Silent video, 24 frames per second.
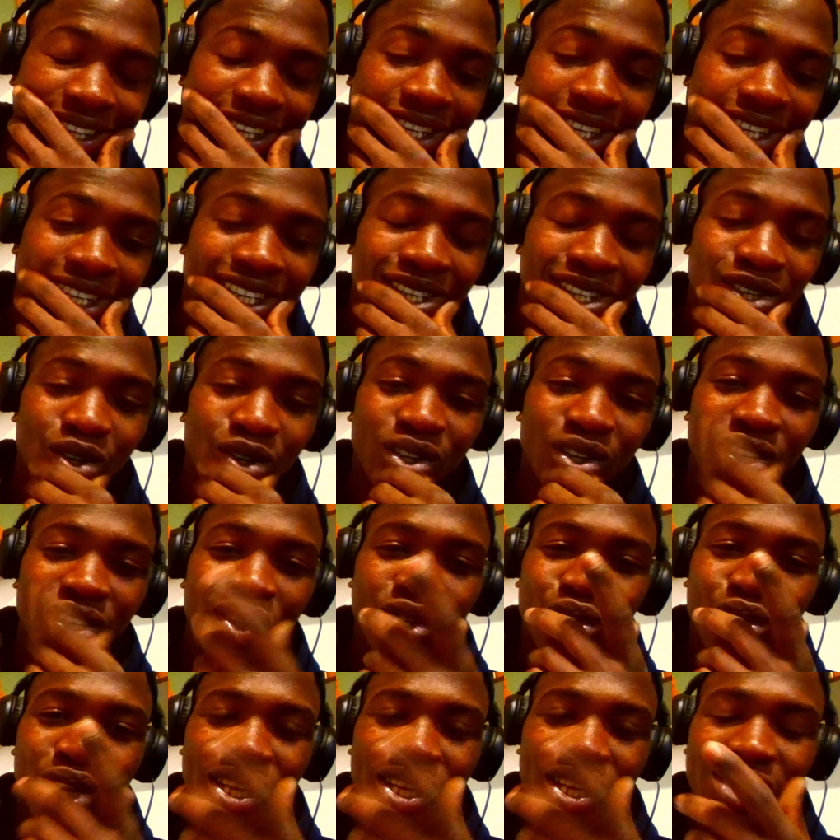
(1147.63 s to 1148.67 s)
The
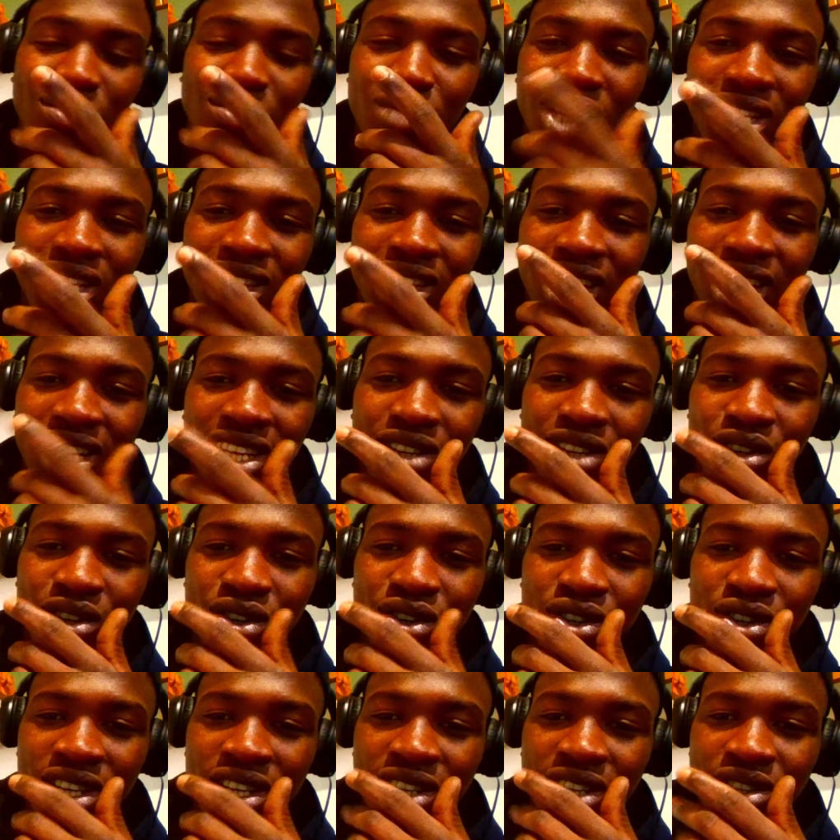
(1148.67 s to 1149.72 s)
US military
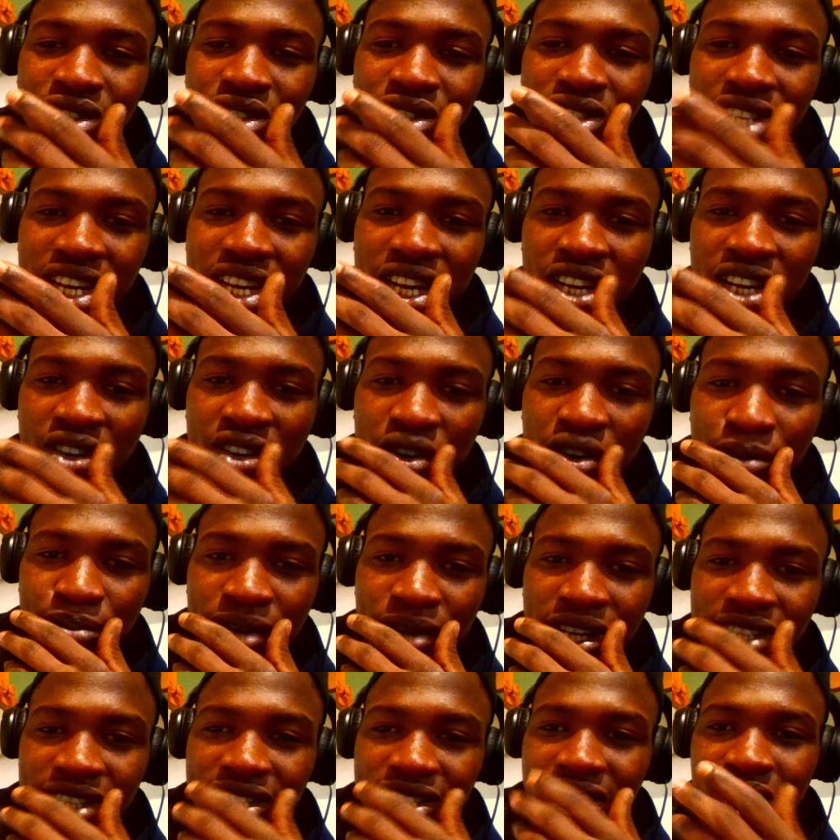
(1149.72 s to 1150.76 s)
industrial
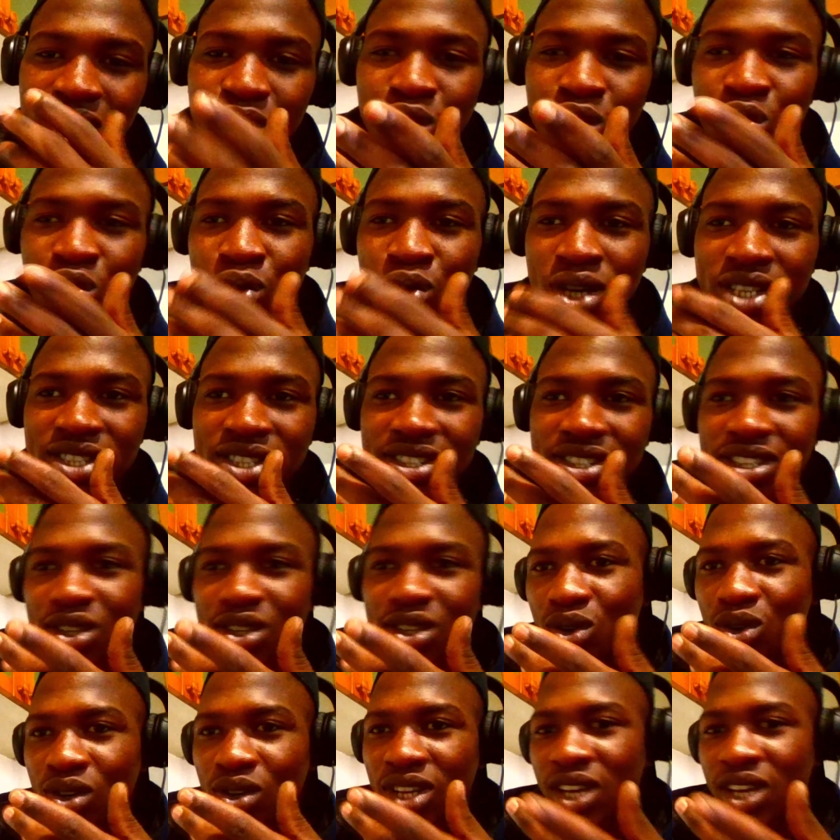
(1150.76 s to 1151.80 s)
complex, they always,
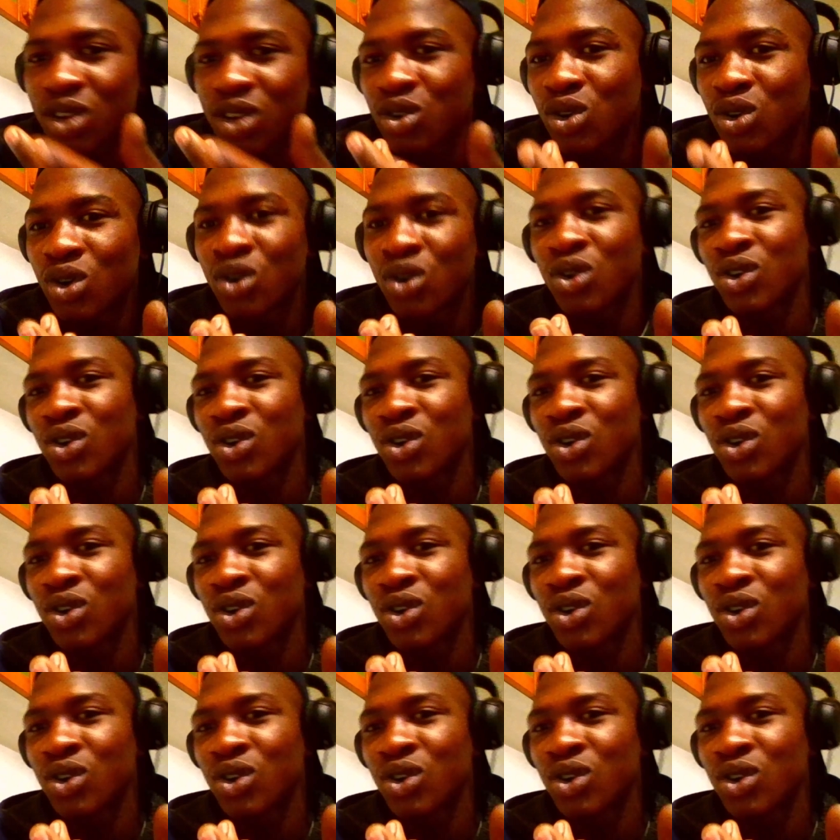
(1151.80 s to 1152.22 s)
they know,